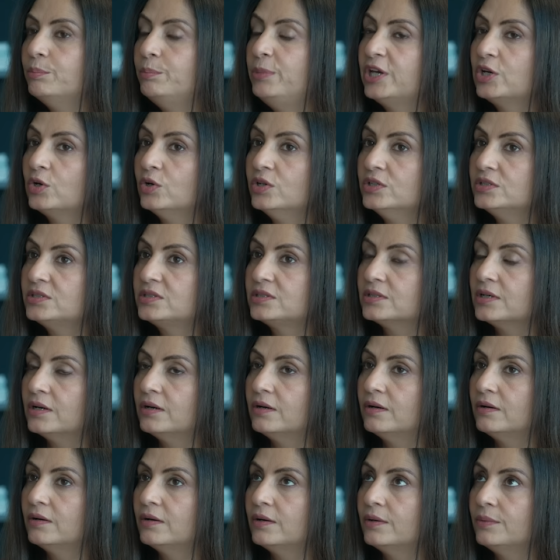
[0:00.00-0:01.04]
because
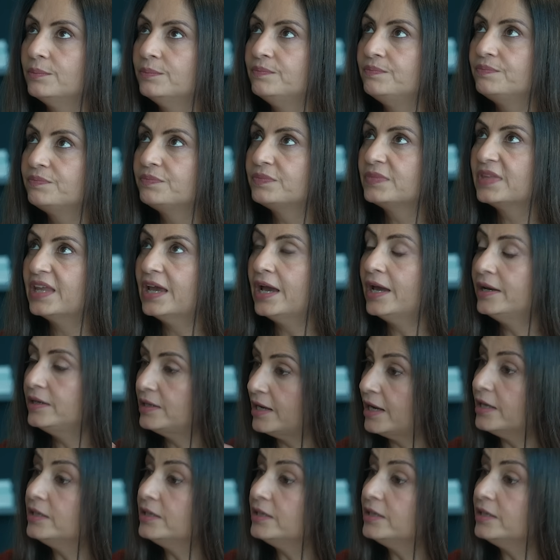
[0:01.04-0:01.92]
um, and